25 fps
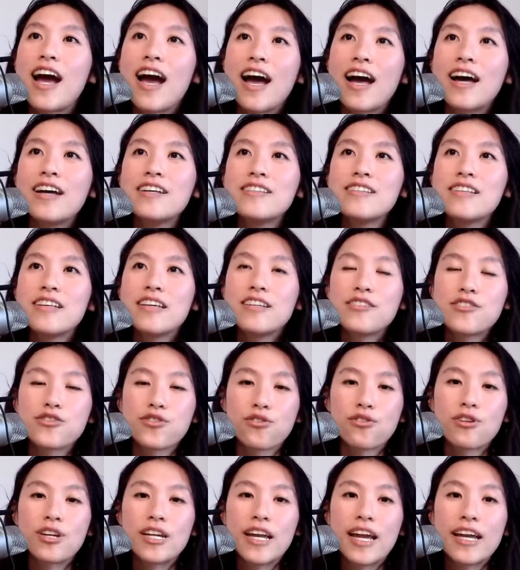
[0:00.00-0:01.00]
As its
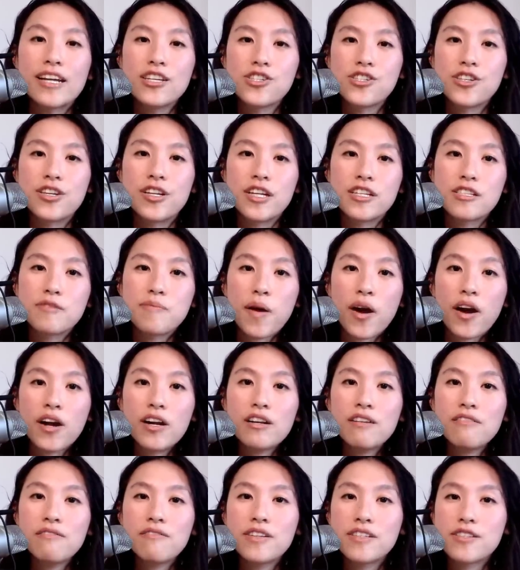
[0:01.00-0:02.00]
creation, as
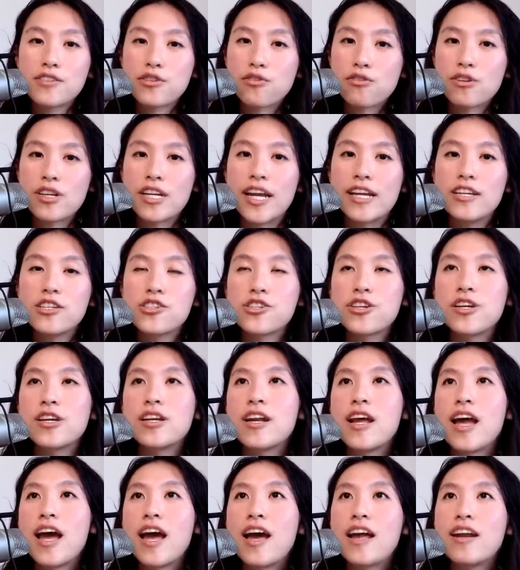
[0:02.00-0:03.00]
part of his
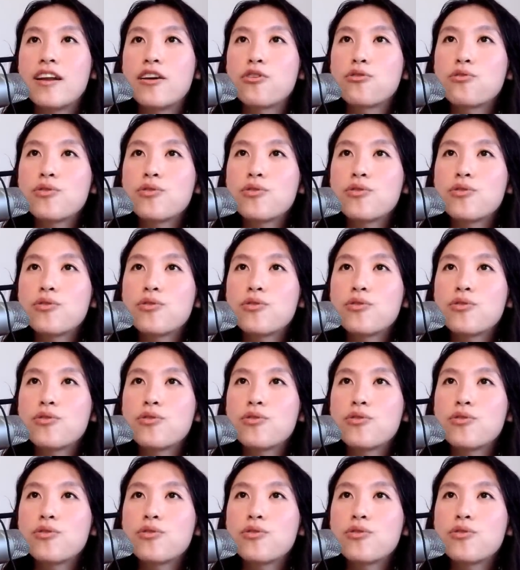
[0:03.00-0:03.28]
creation, and a